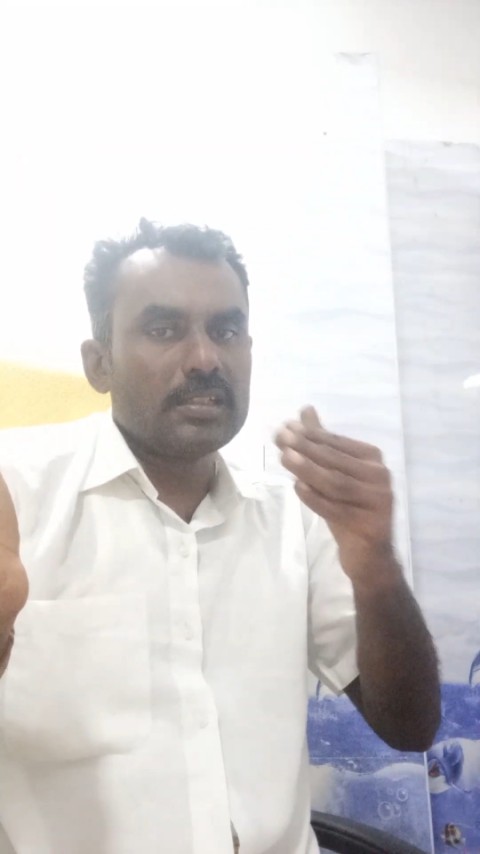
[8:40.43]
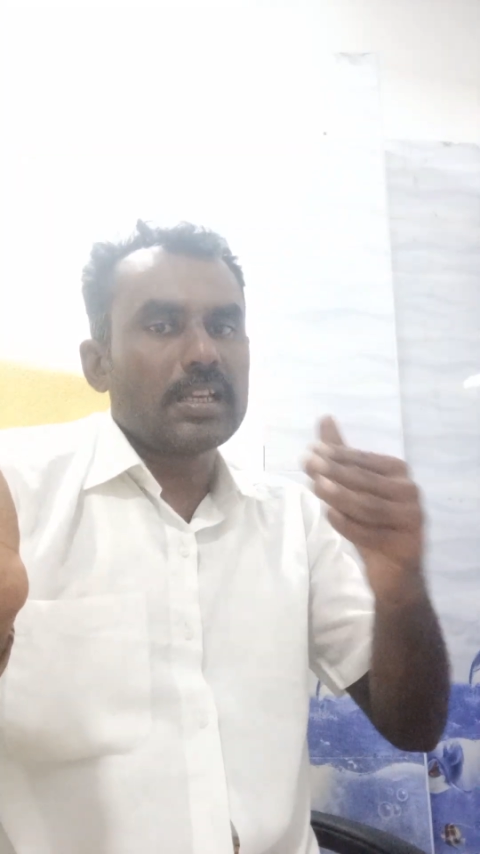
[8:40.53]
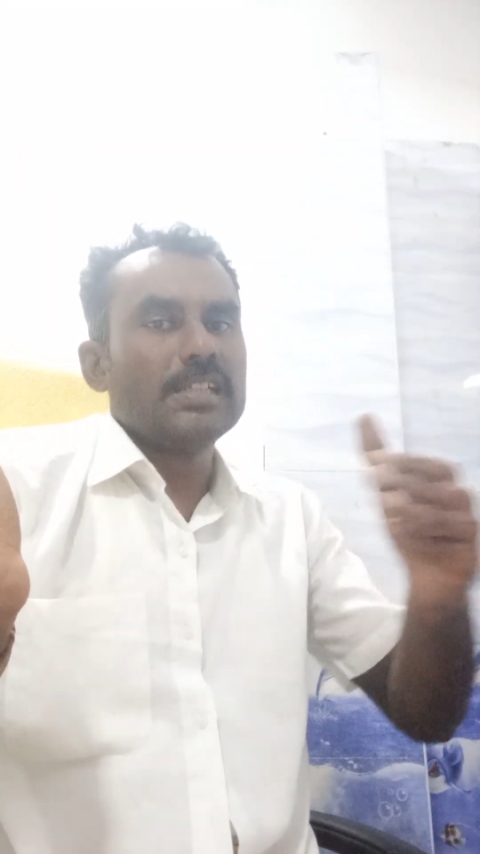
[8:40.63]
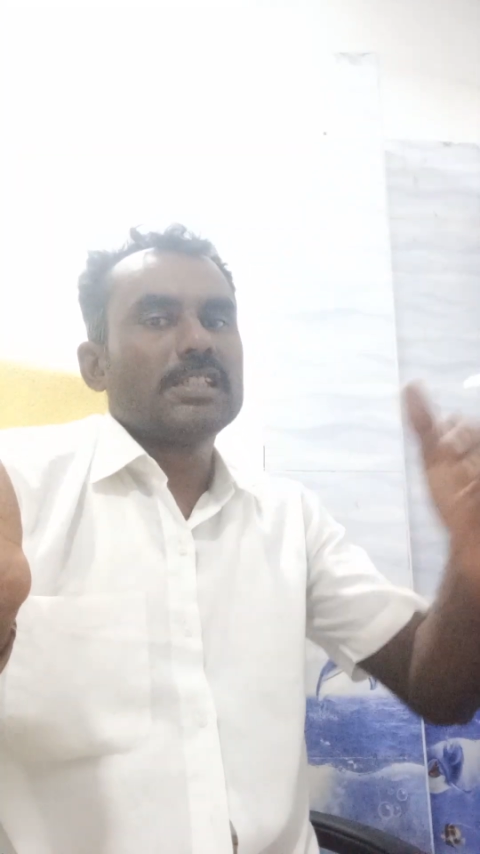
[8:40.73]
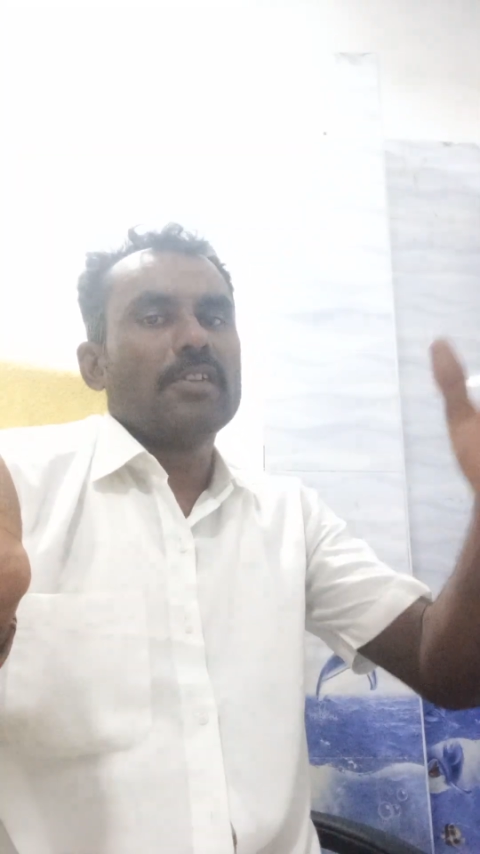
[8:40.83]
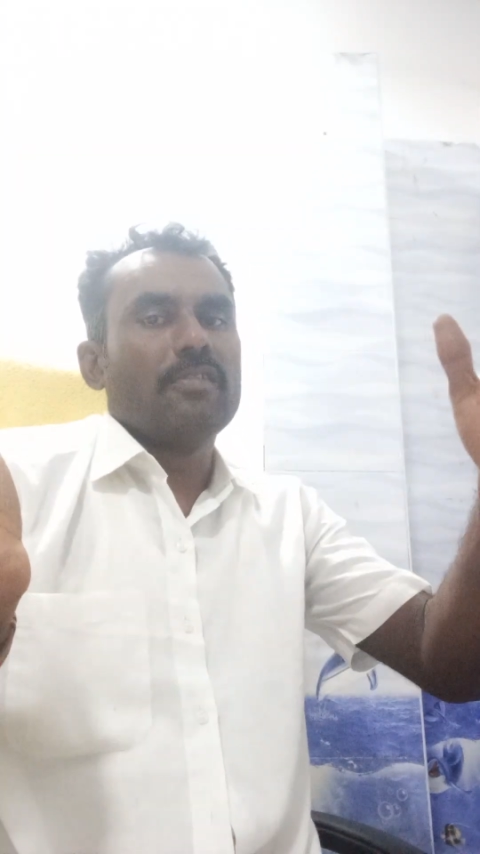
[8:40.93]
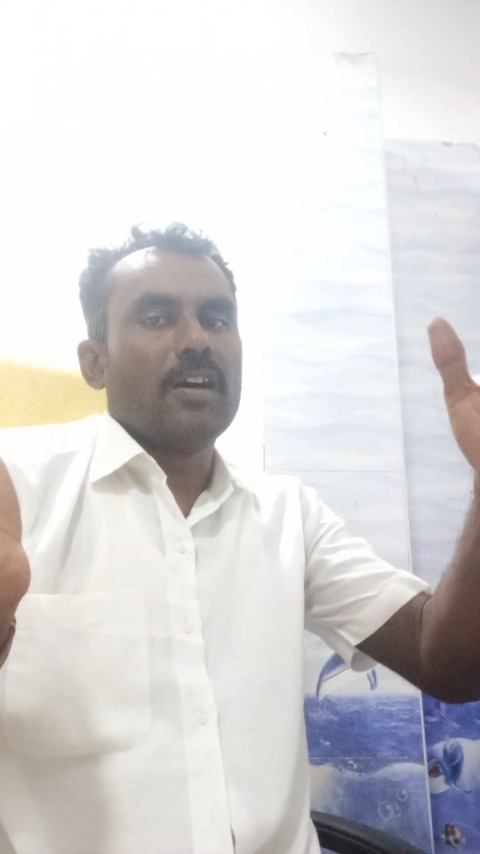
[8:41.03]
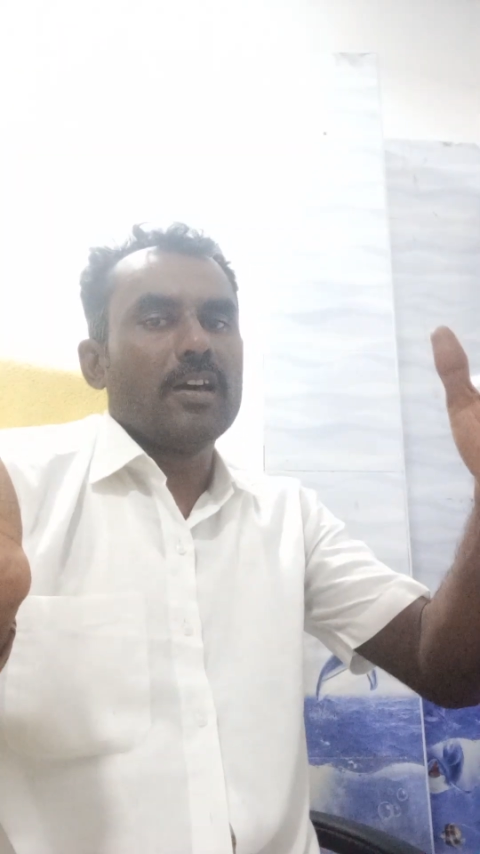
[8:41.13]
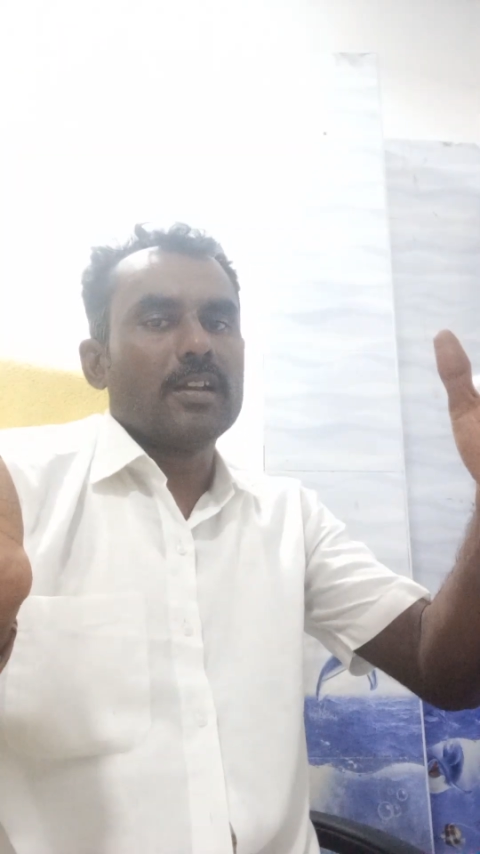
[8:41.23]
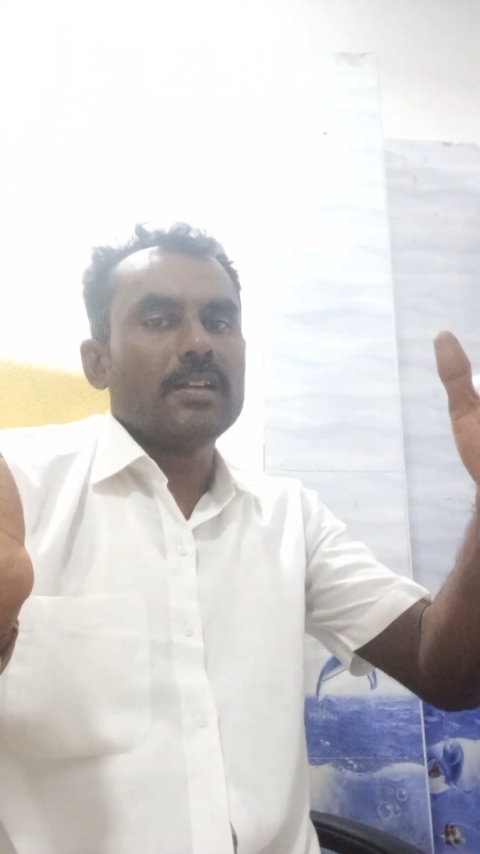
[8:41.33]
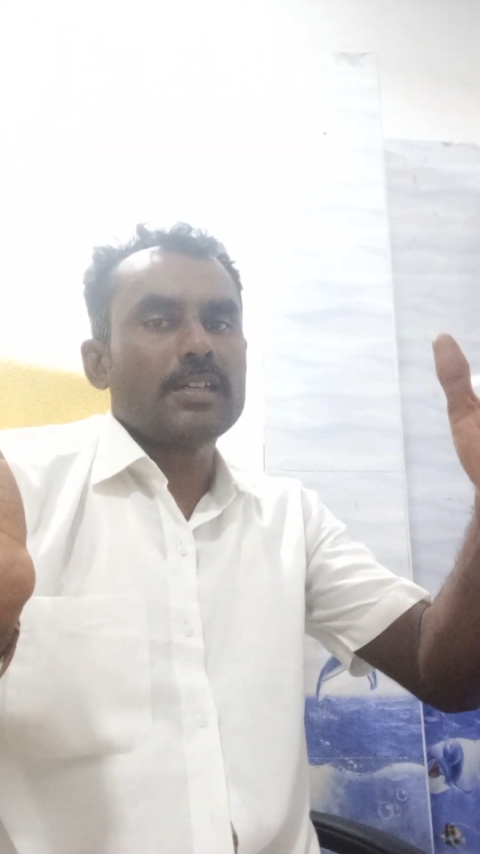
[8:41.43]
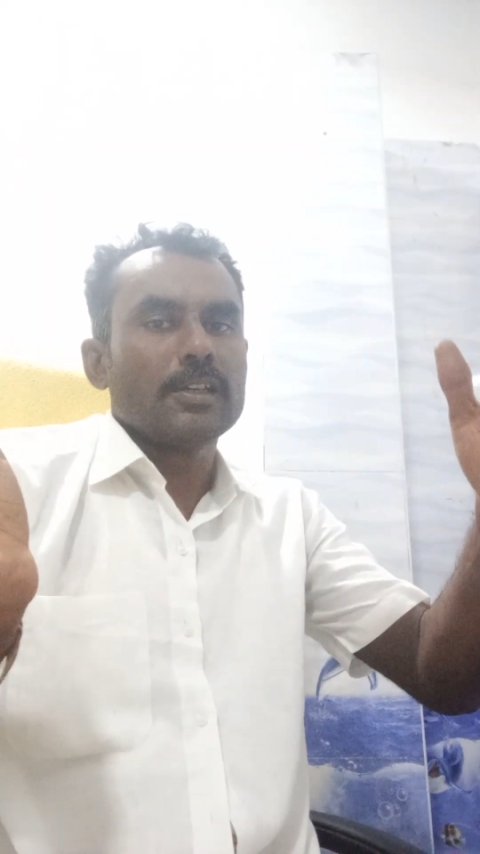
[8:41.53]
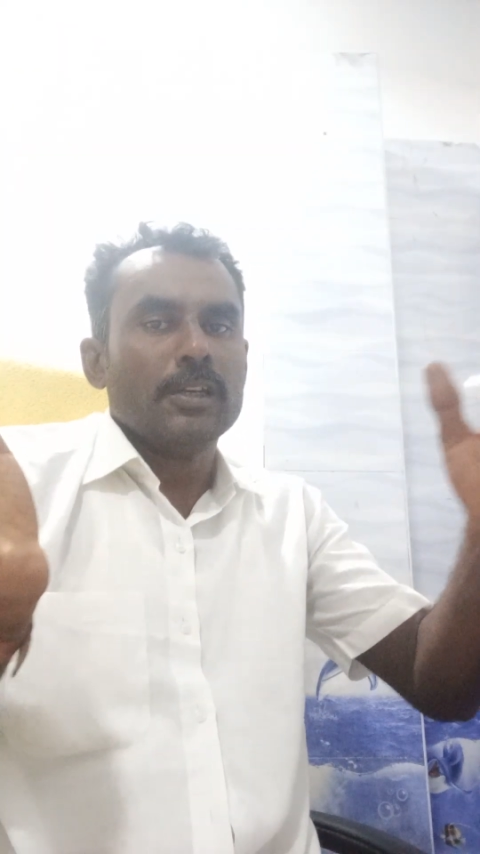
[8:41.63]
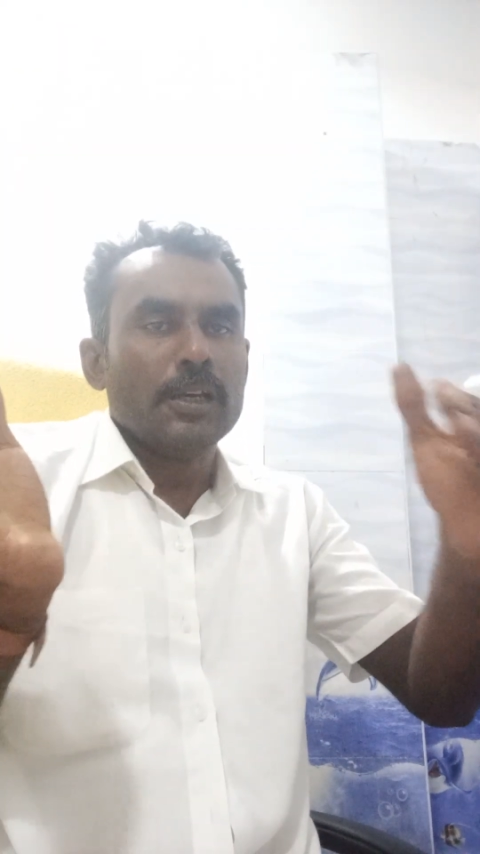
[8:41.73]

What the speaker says: science of art.